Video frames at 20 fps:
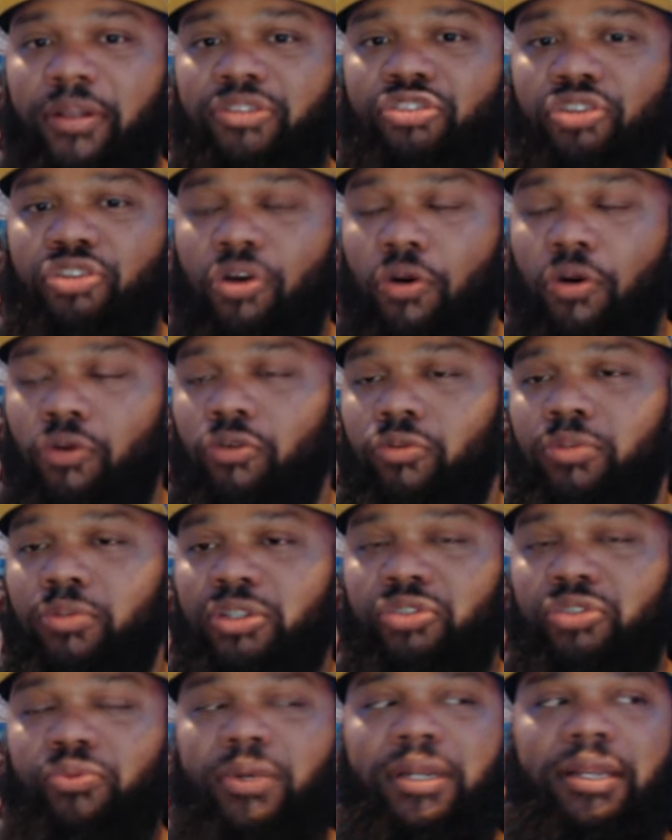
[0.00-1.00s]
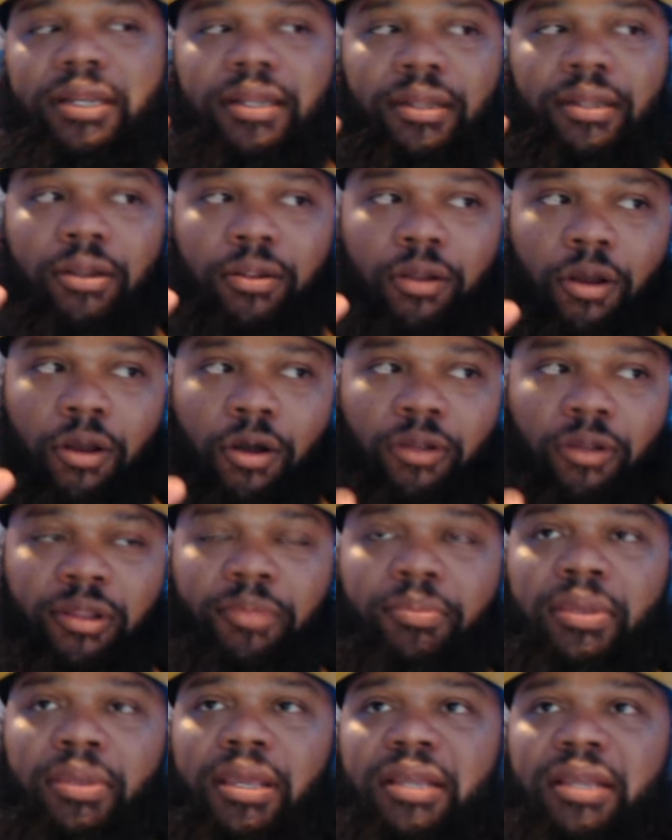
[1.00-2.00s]
between
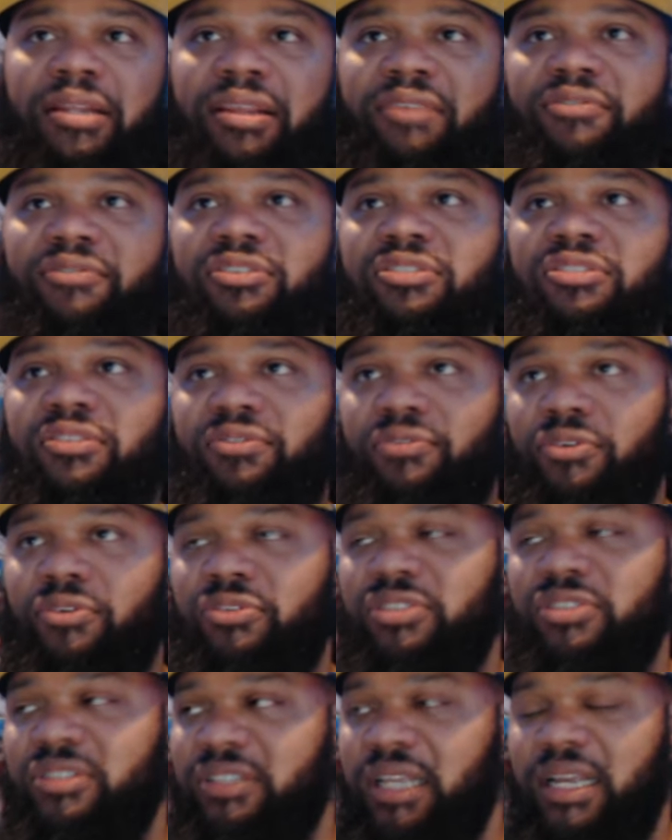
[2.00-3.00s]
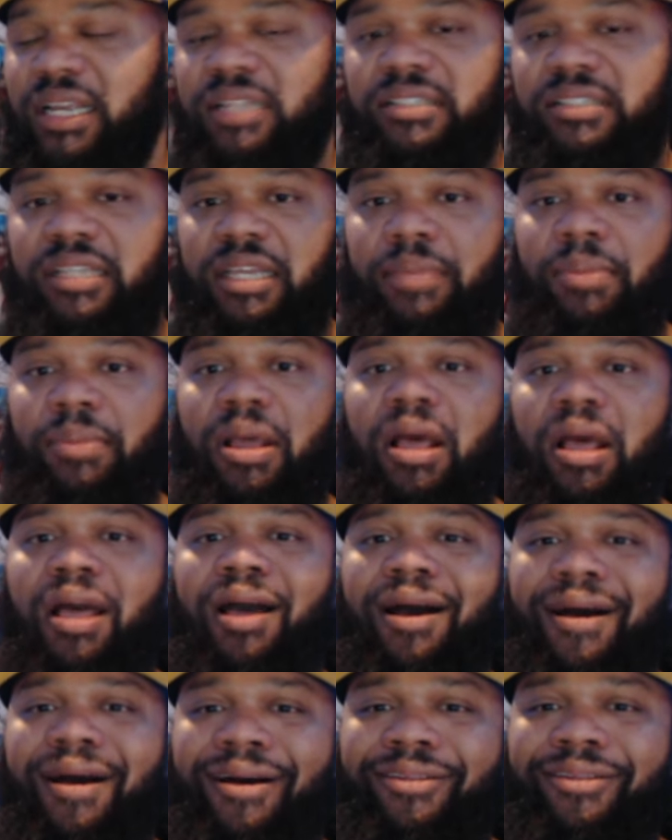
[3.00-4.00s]
All-NBA defensive first and second team
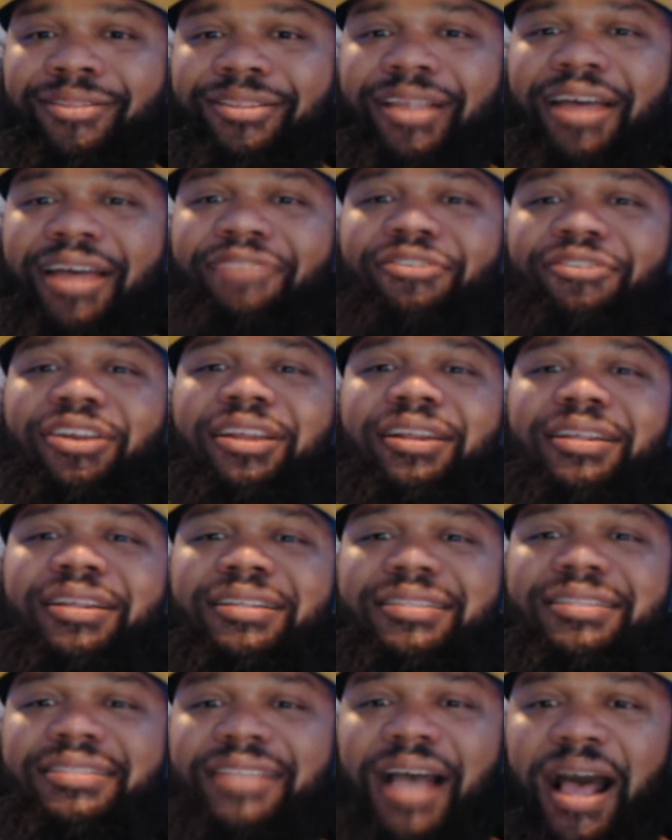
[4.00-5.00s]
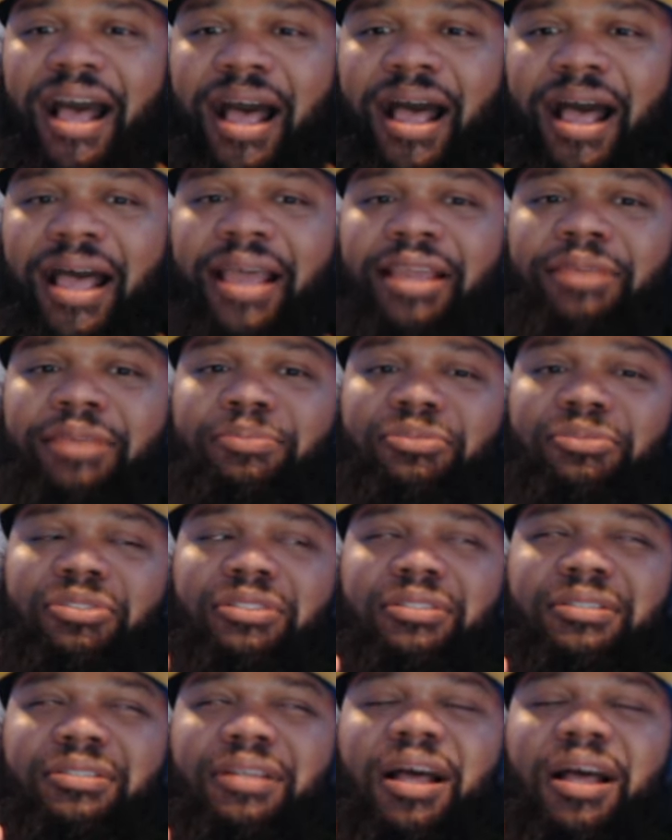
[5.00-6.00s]
11
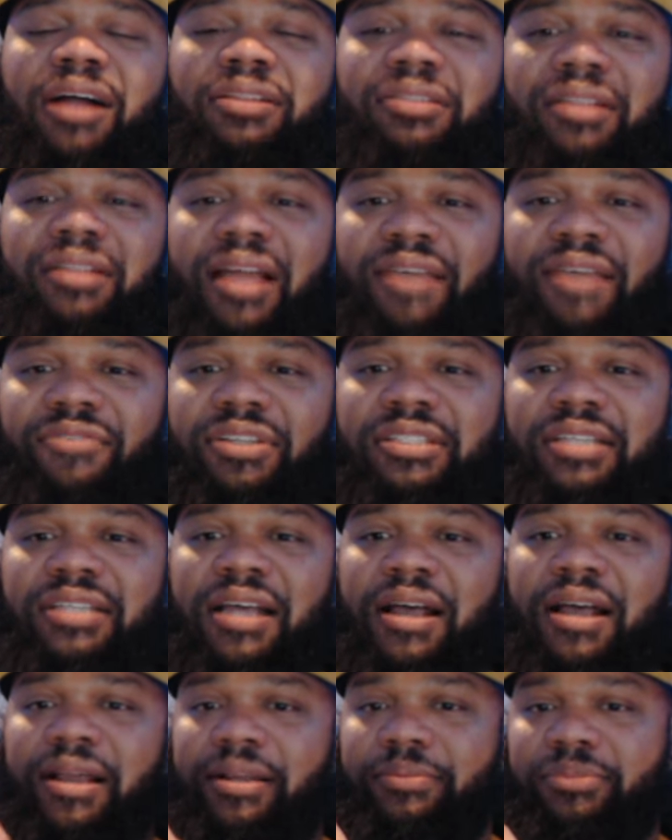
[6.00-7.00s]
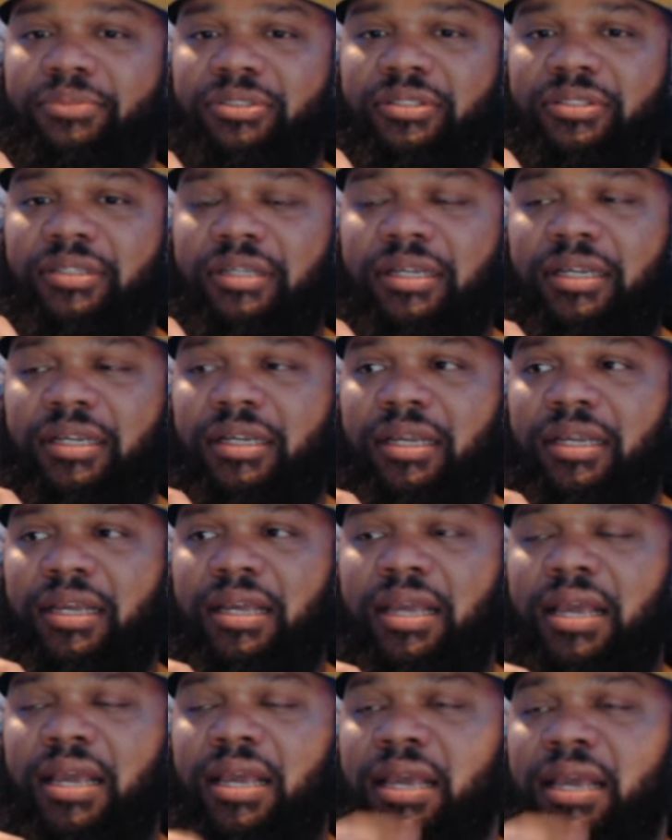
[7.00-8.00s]
times. 11 times.
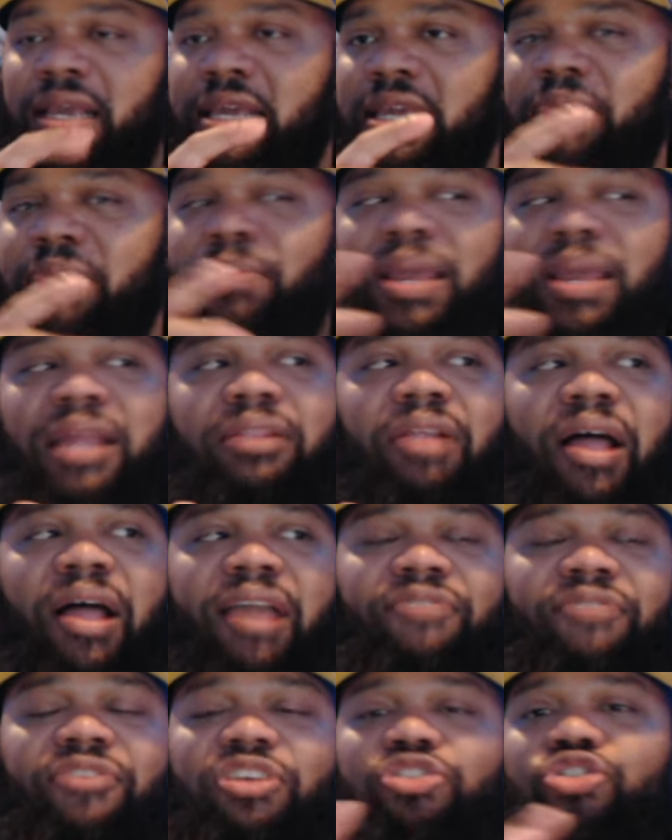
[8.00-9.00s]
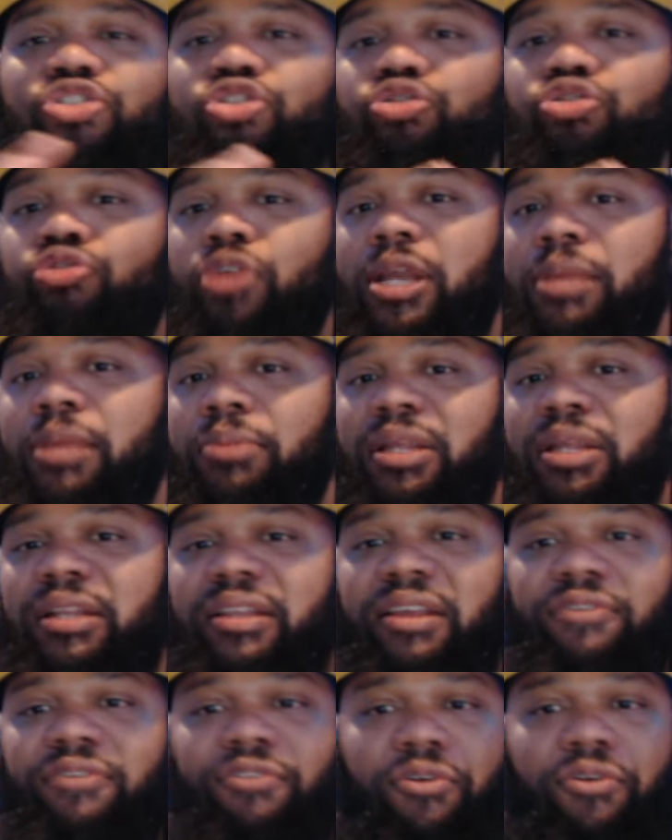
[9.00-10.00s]
He made life extremely
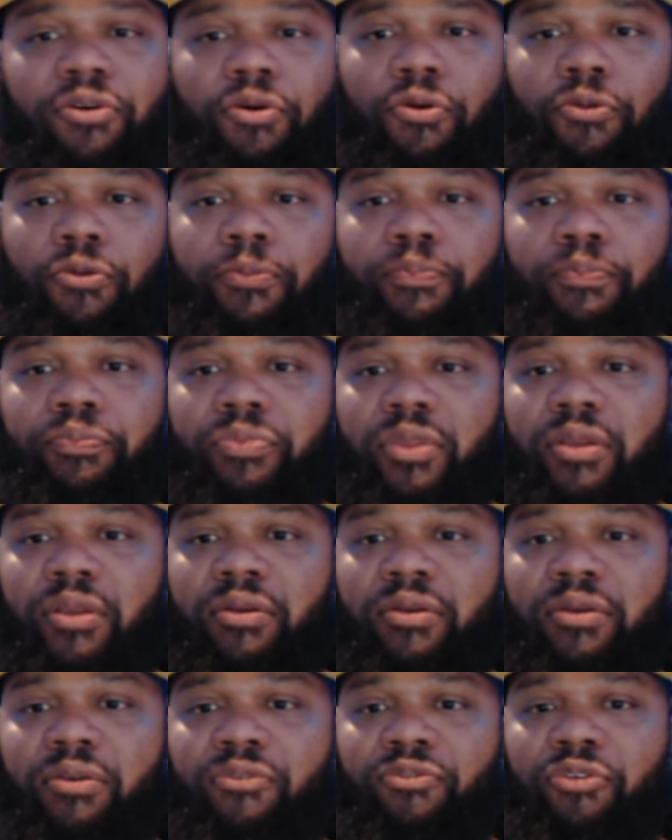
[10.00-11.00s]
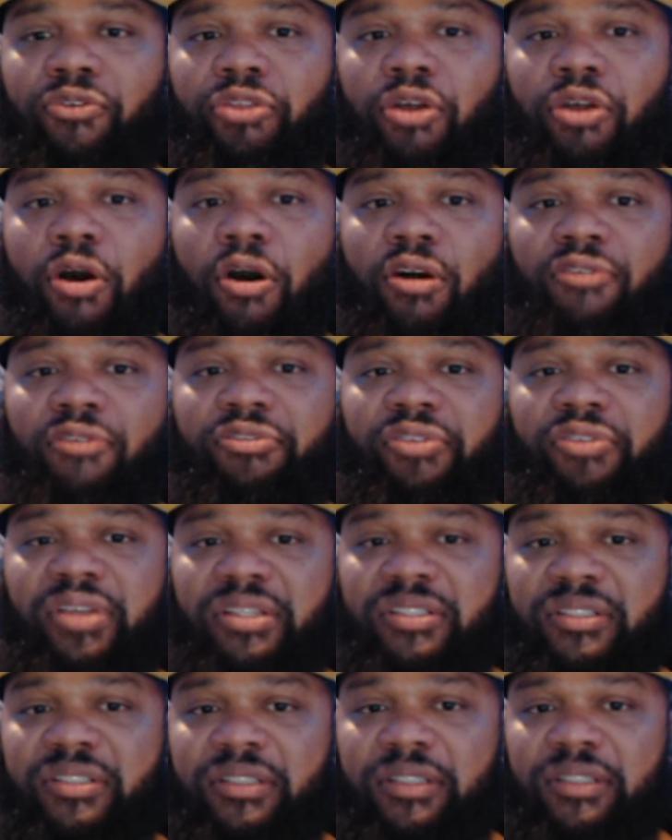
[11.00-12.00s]
difficult for the
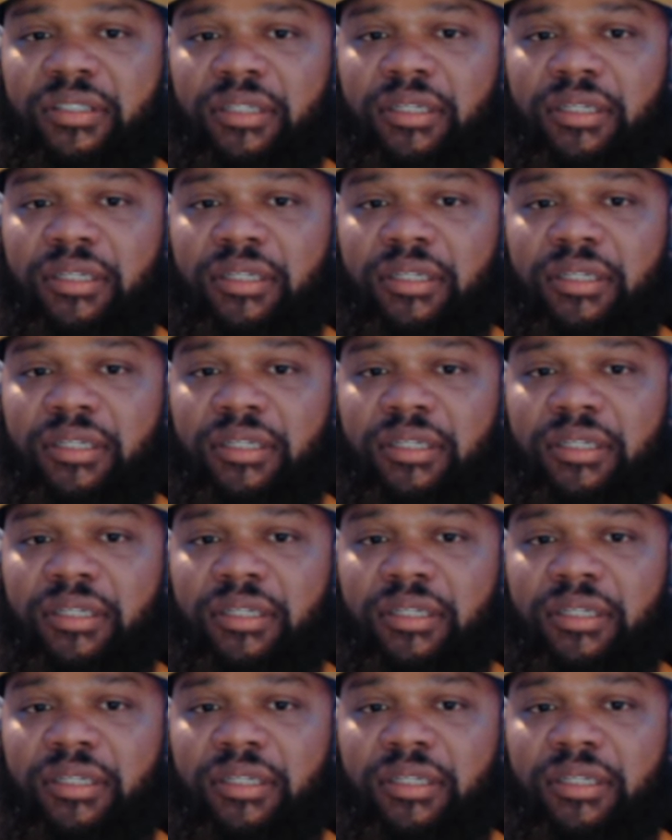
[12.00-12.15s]
offense